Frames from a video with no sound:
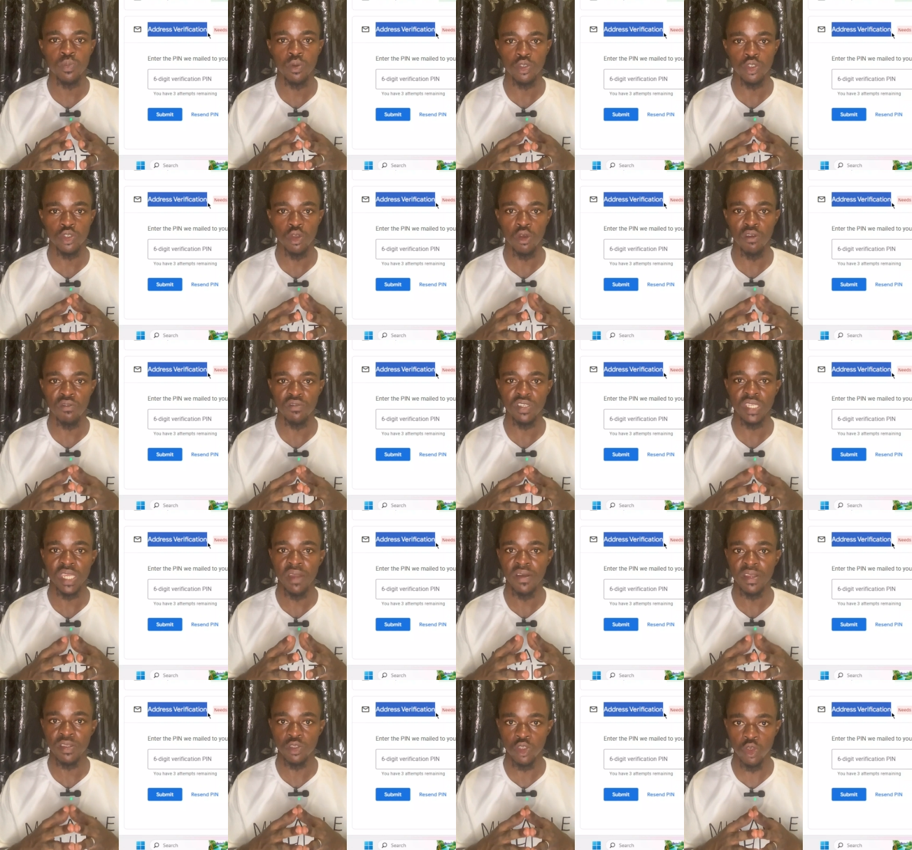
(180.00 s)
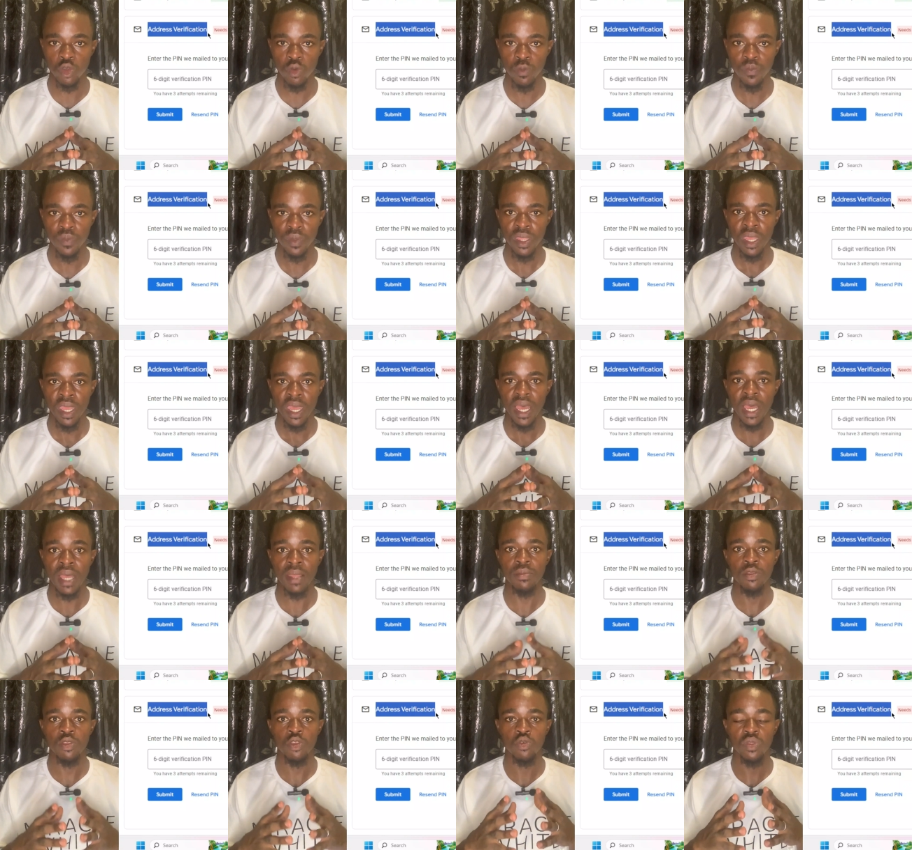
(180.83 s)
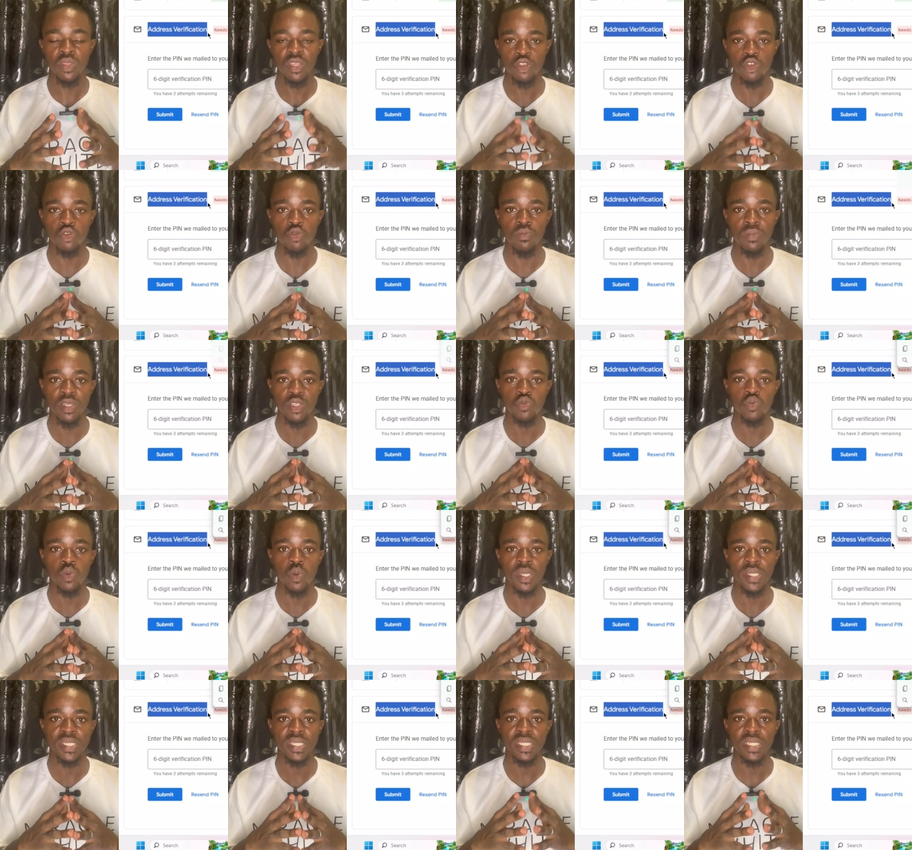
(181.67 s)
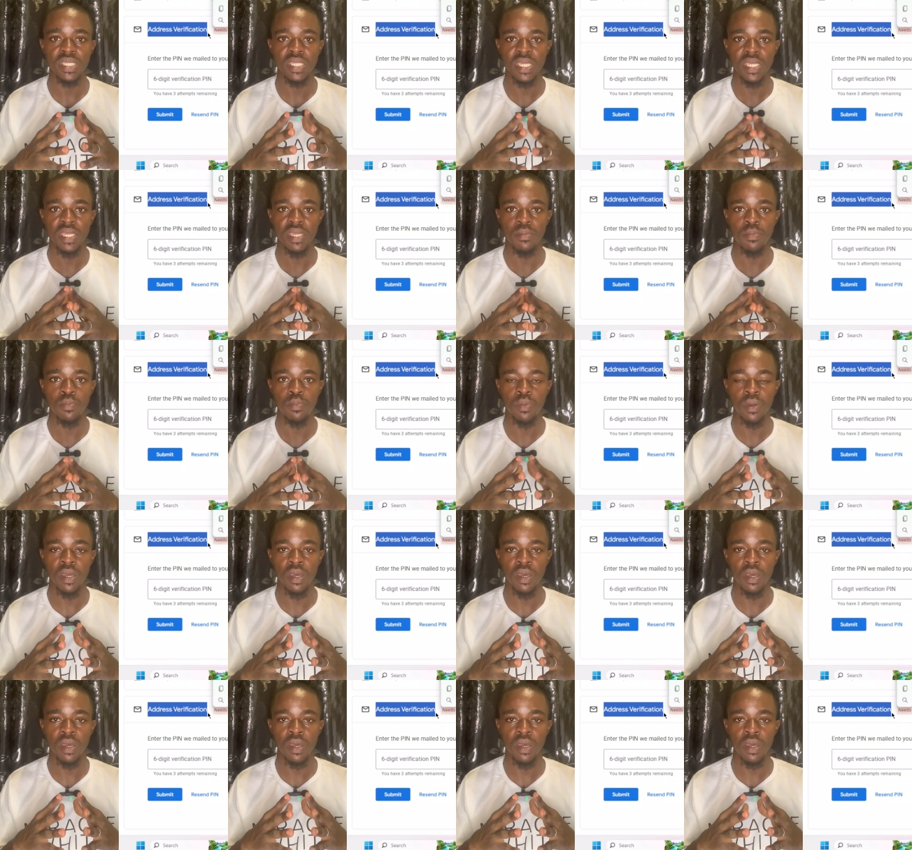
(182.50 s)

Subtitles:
post office around you, and you need to meet with the